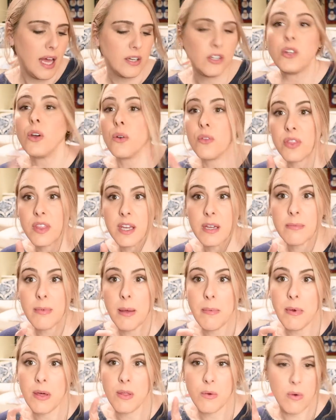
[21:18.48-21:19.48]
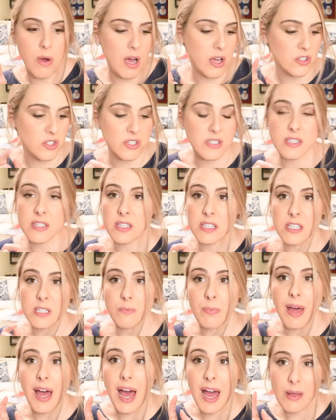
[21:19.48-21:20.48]
Don't think my mother watches this,
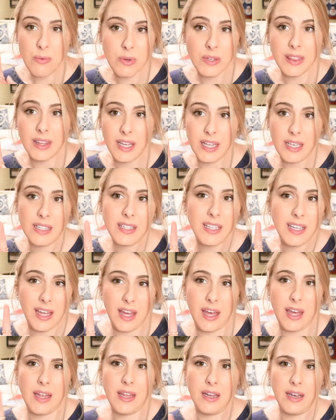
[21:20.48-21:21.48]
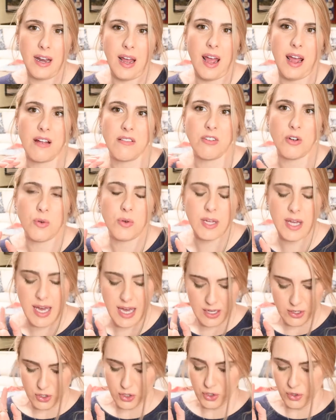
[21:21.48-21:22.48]
but I would like to get an arrow
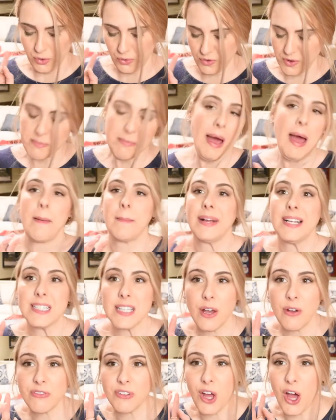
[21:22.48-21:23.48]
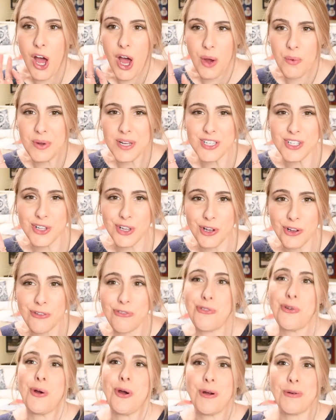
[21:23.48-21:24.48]
tattoo. Remind myself to always look
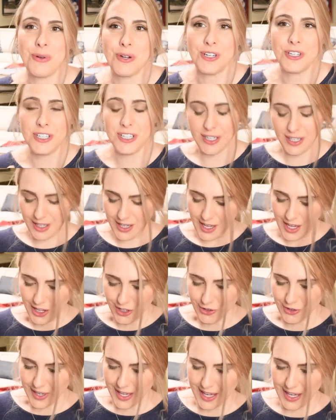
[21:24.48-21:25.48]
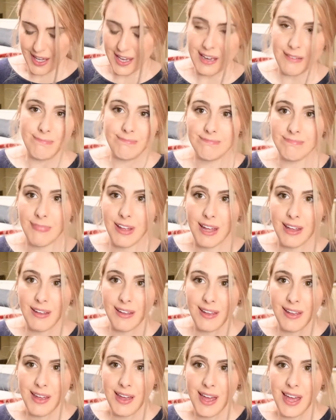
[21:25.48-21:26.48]
forward. You can't
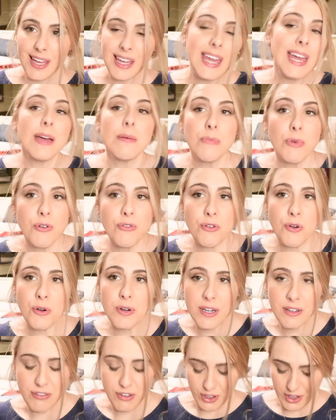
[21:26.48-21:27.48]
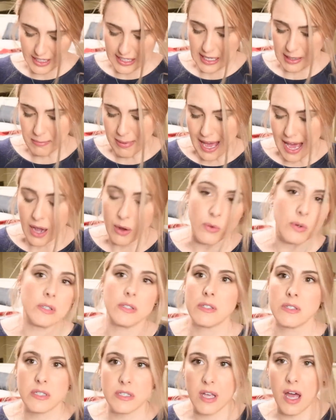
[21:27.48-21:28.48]
move forward if you're looking
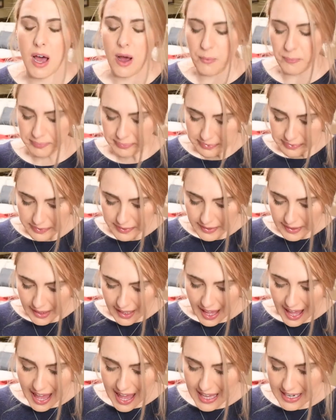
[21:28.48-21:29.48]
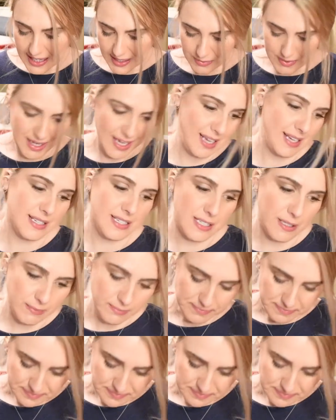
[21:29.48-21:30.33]
backwards. So anyways,